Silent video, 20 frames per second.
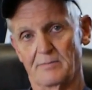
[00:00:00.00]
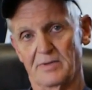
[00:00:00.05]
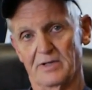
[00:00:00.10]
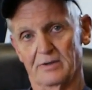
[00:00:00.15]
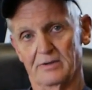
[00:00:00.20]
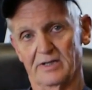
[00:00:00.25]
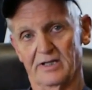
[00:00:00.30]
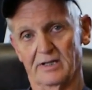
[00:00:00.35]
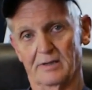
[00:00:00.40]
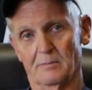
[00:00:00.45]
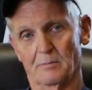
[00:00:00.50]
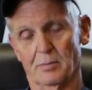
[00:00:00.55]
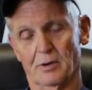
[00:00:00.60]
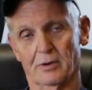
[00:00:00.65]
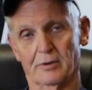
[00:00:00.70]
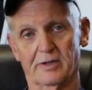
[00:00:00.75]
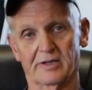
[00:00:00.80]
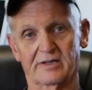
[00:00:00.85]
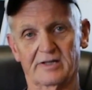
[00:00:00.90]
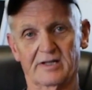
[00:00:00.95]
building and
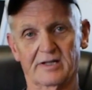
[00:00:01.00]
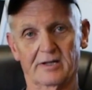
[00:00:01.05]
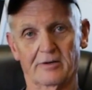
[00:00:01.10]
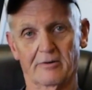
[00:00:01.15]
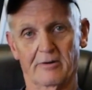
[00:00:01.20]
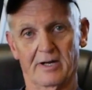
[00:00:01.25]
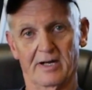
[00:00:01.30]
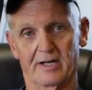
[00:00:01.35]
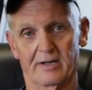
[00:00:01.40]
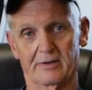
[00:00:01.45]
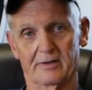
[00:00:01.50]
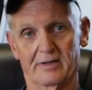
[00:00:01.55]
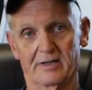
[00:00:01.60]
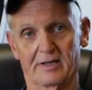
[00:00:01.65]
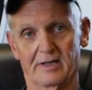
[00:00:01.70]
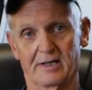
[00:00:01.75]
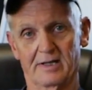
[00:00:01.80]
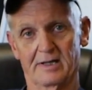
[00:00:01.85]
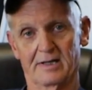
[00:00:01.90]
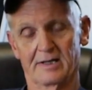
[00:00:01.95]
burned it to the ground.
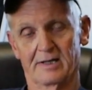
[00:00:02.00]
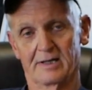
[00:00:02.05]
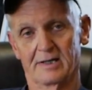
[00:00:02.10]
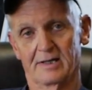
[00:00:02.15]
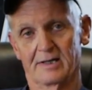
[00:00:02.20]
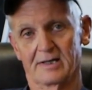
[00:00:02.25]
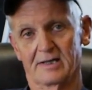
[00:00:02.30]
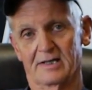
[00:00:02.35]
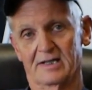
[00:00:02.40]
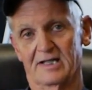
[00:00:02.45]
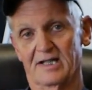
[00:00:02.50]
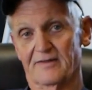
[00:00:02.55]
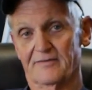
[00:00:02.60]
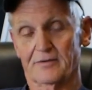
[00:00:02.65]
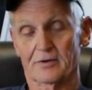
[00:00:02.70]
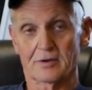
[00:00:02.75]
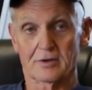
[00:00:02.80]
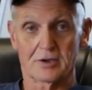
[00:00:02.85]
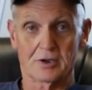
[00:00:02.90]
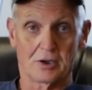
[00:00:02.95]
The
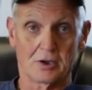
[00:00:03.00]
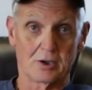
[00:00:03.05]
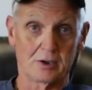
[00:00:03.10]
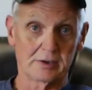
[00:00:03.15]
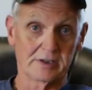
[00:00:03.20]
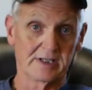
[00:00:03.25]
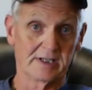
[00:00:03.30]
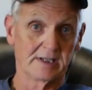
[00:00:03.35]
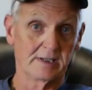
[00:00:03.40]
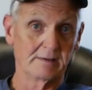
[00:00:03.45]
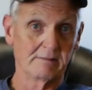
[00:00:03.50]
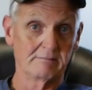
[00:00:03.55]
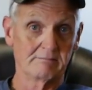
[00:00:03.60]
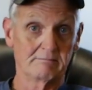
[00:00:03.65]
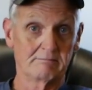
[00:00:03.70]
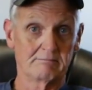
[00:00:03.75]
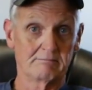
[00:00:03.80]
governor called in